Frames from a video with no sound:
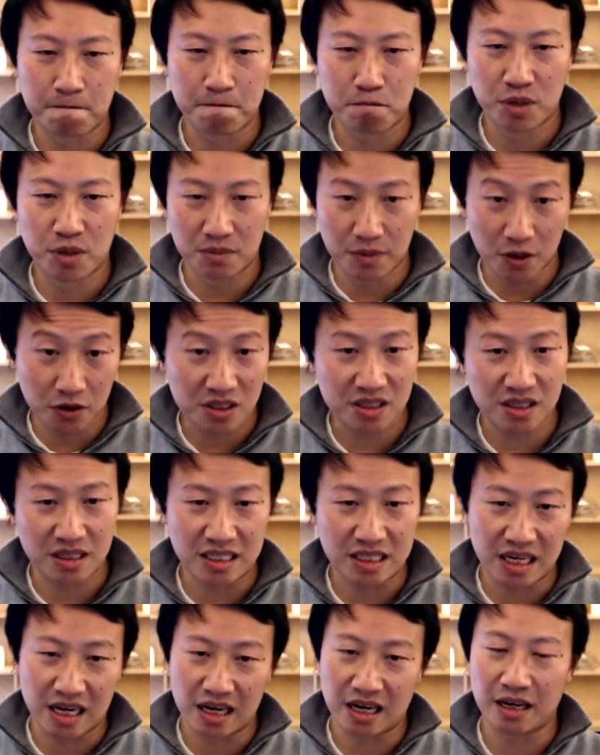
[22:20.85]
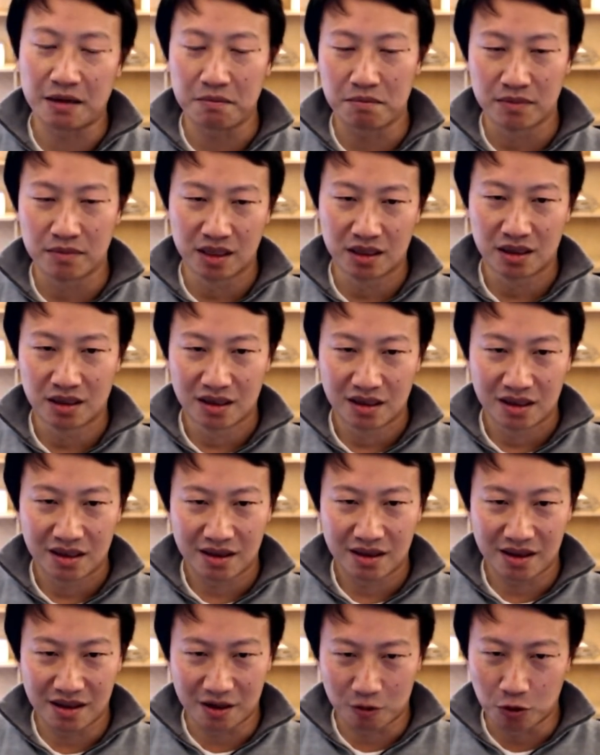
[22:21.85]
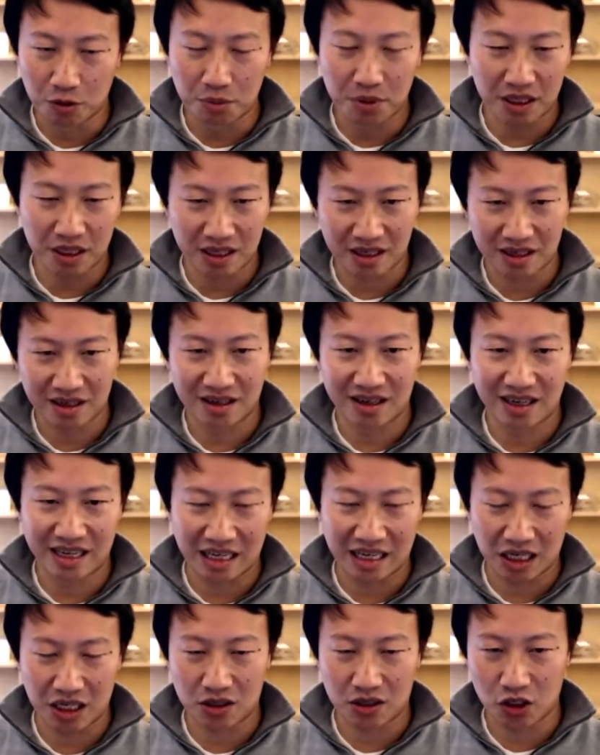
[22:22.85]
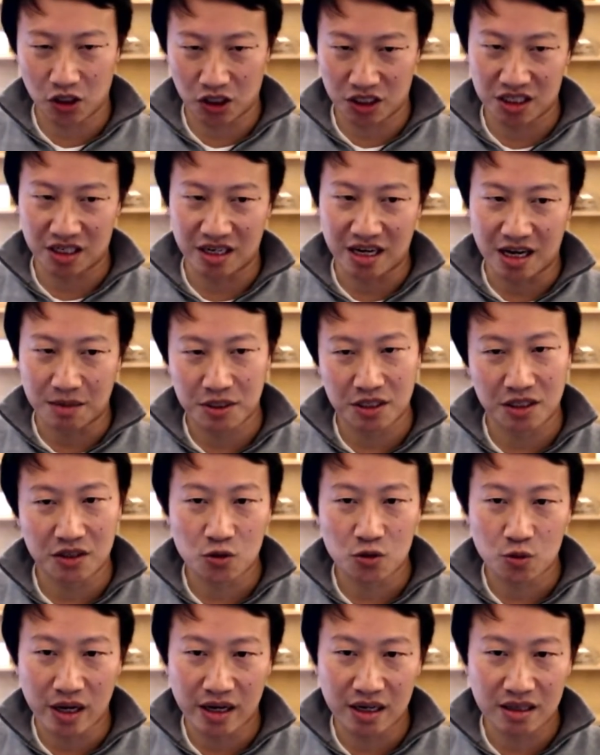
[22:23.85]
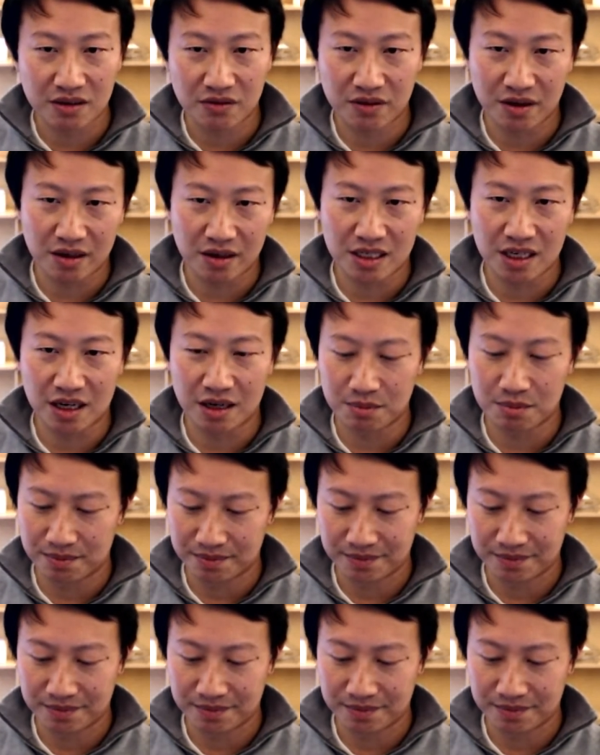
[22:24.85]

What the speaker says: But most of the time, there will be a good synopsis right at the very top.